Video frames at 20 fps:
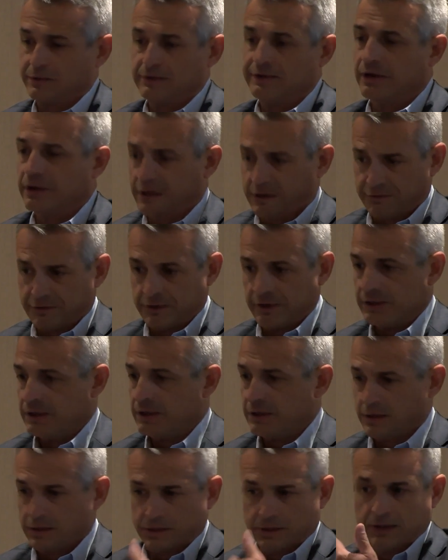
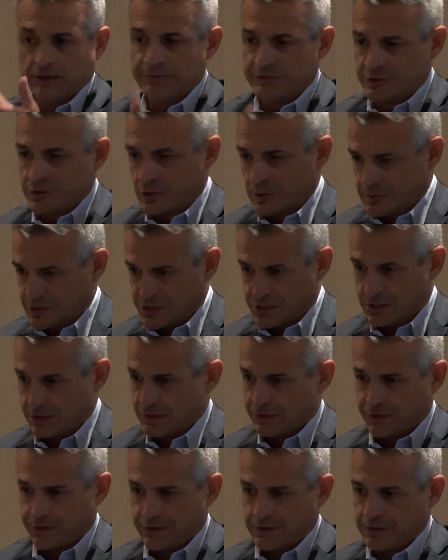delivery and
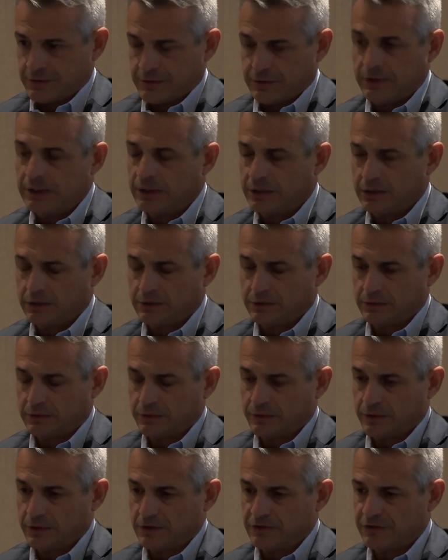absorption through and into
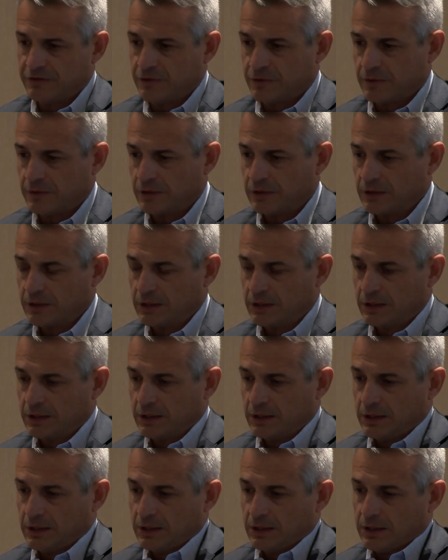24.
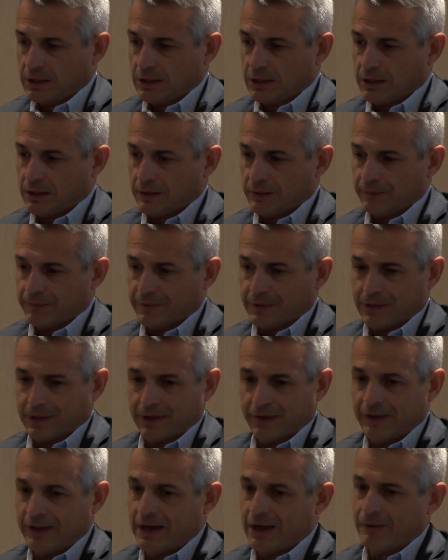
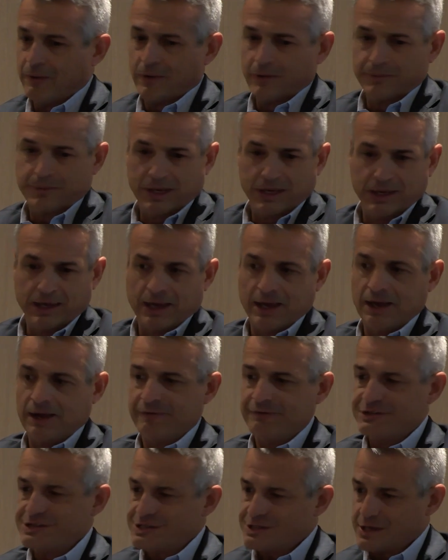And that one may
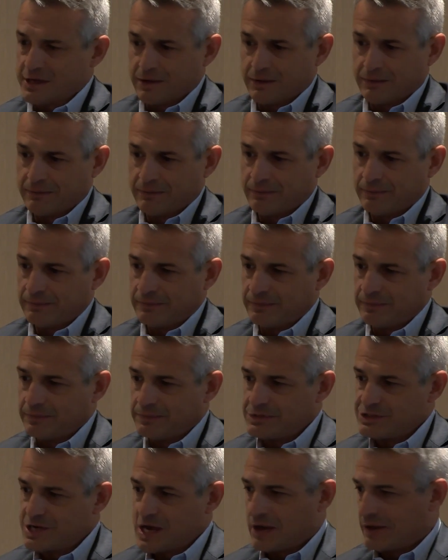have some
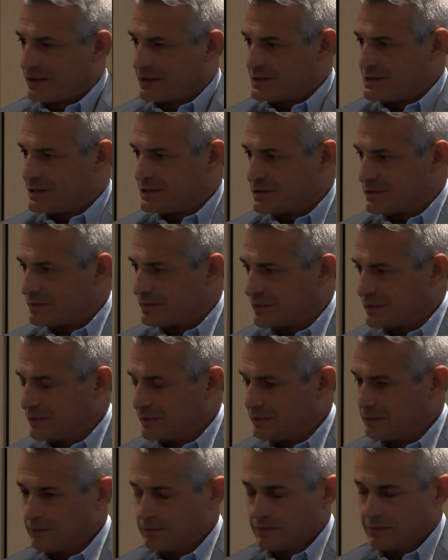challenges
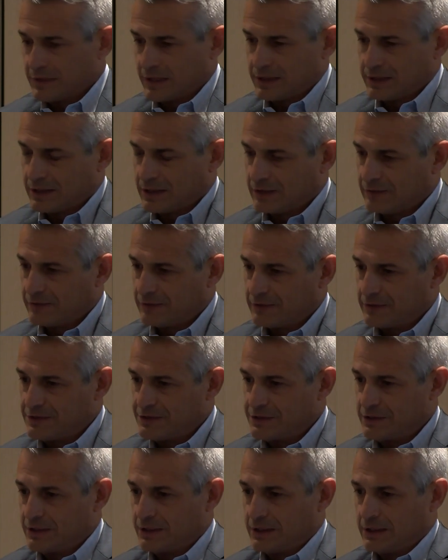with debt
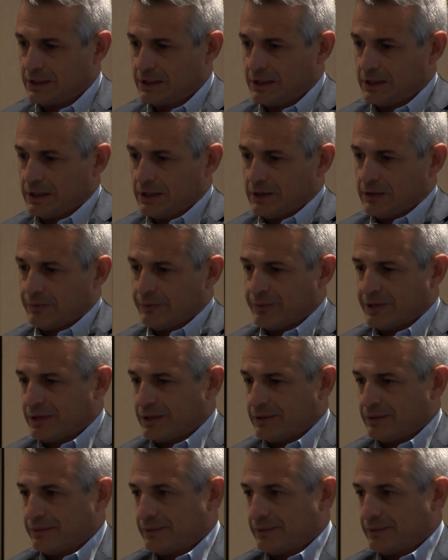coverage, but